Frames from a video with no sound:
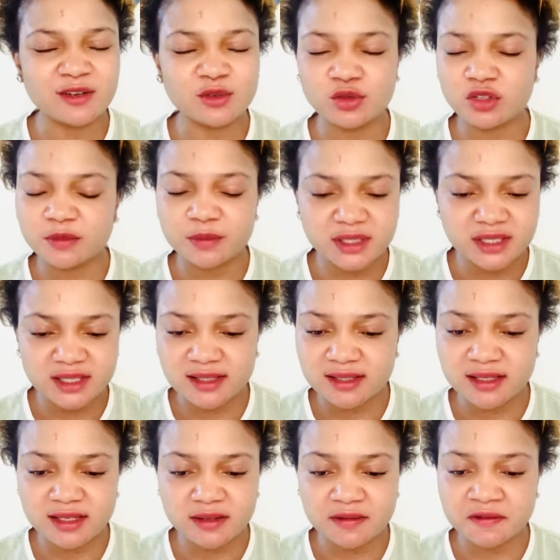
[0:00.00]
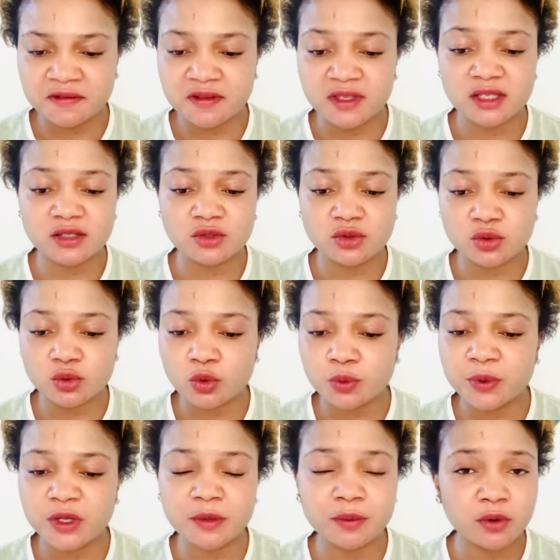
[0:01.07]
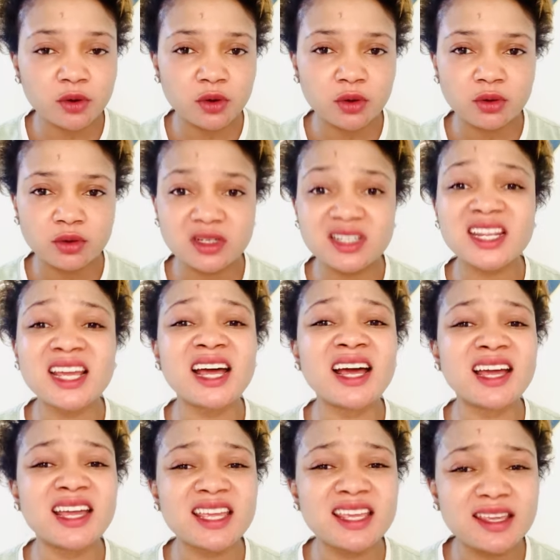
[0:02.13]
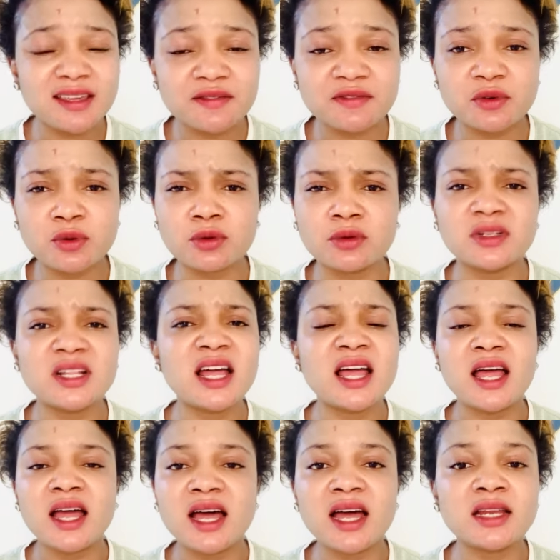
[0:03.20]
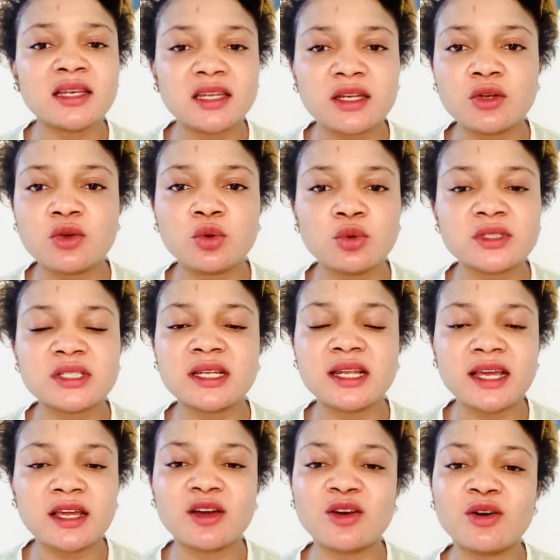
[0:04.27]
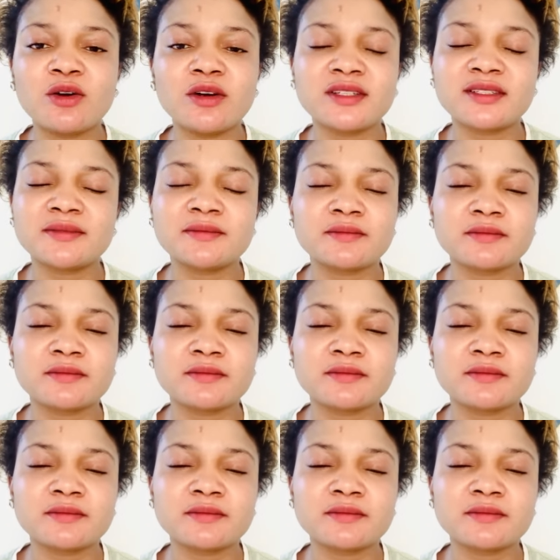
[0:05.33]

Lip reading: Do not be deceived. These two people, they are evil and they don't like God.